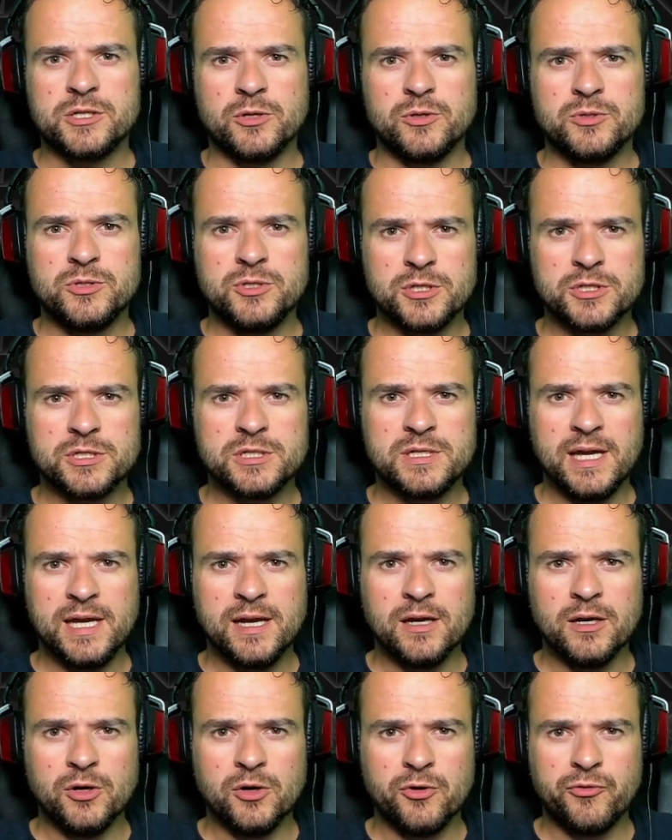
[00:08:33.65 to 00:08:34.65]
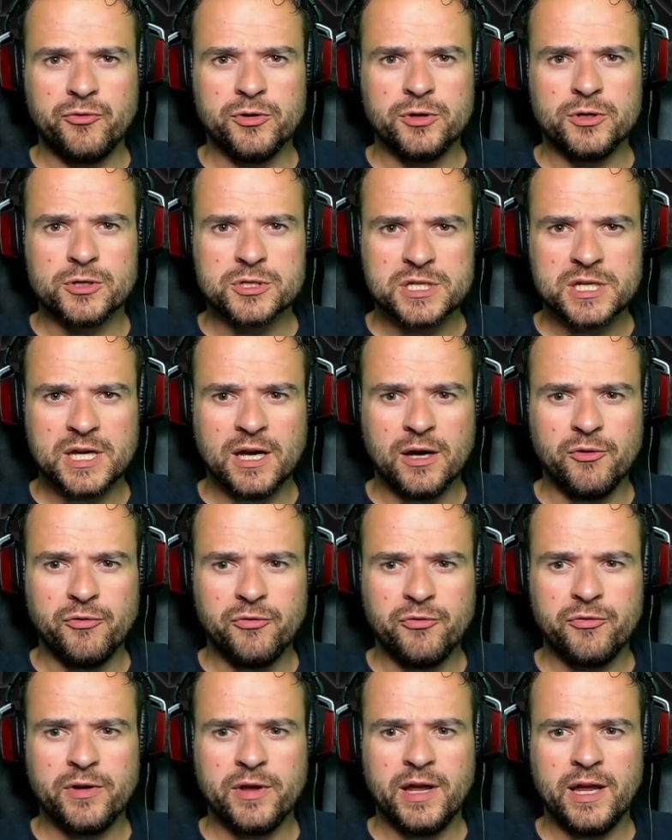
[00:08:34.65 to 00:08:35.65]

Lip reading: So just take a look for yourself